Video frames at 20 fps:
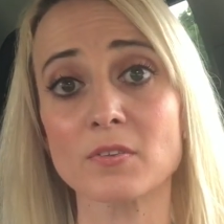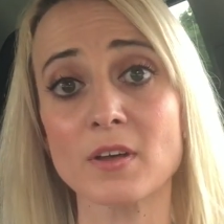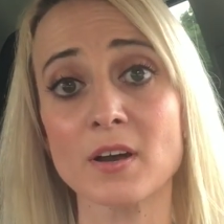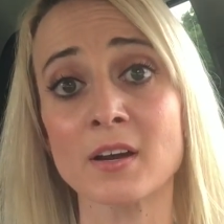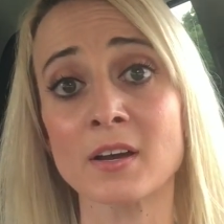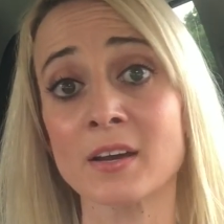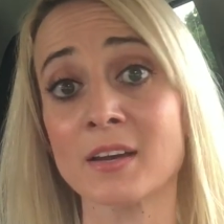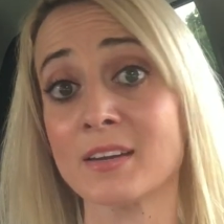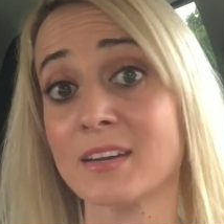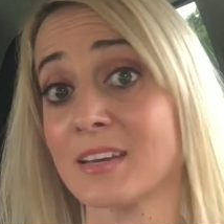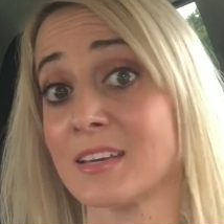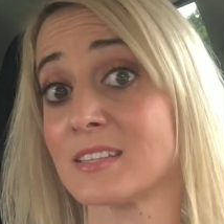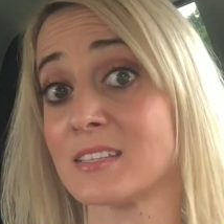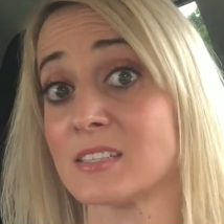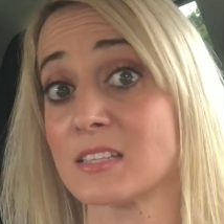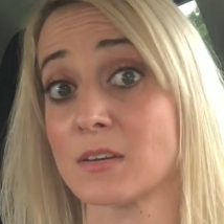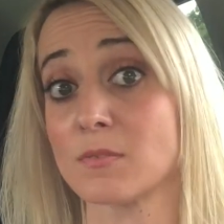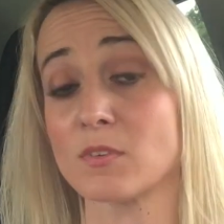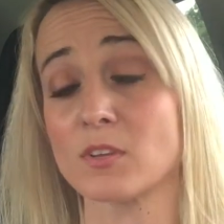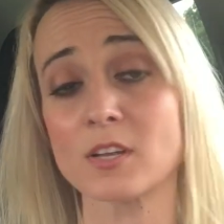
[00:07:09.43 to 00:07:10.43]
line and
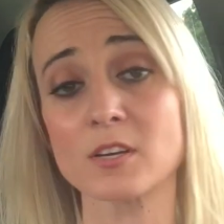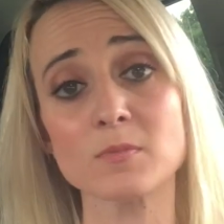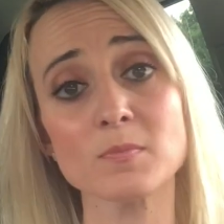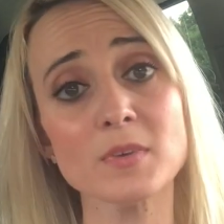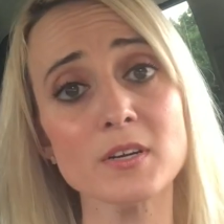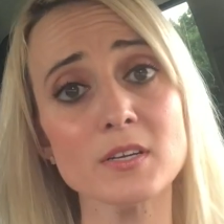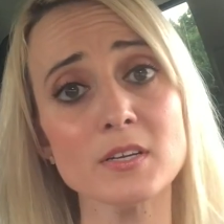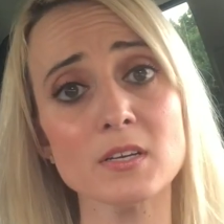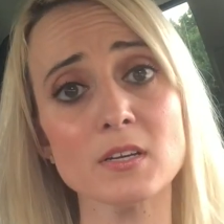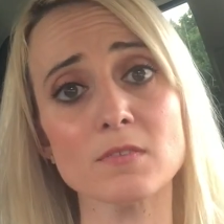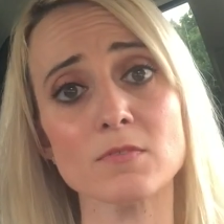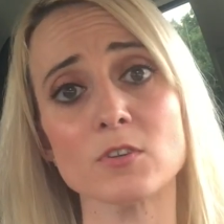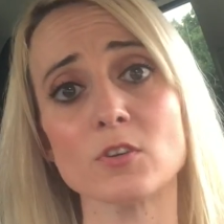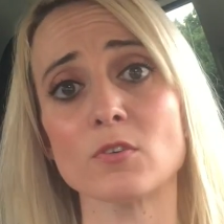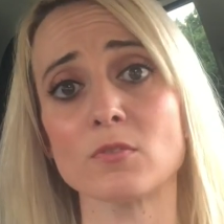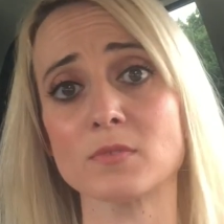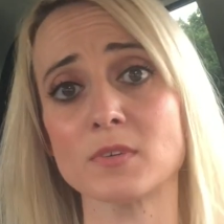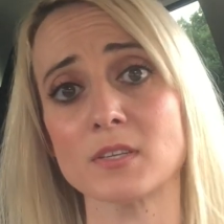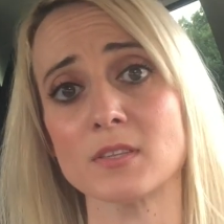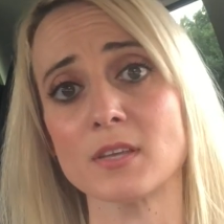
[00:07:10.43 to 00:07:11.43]
save a lot of money if you
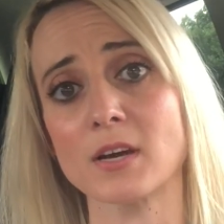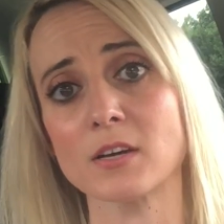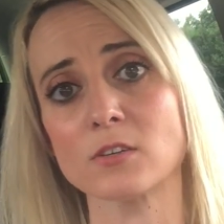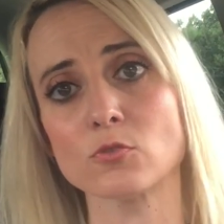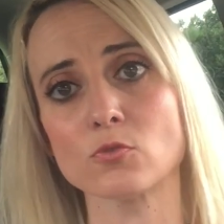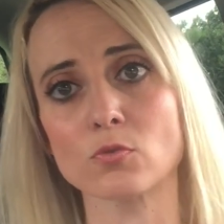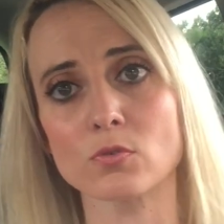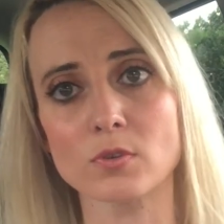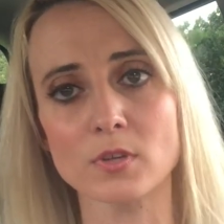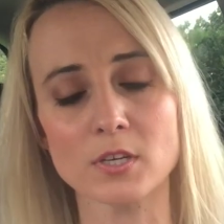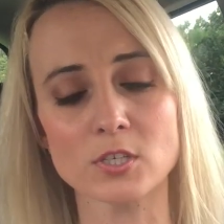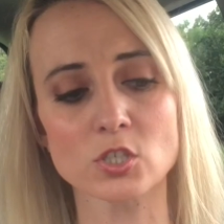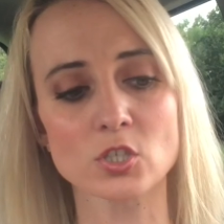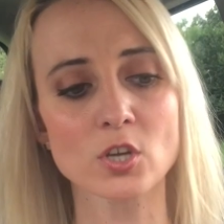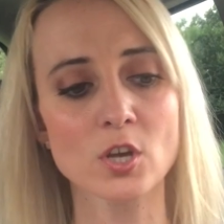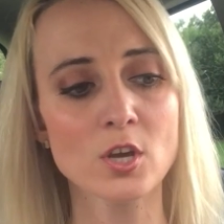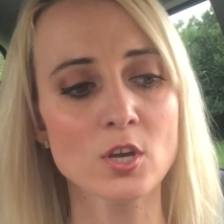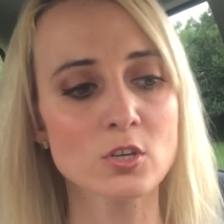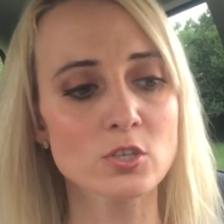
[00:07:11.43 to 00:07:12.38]
don't need that dual clutch.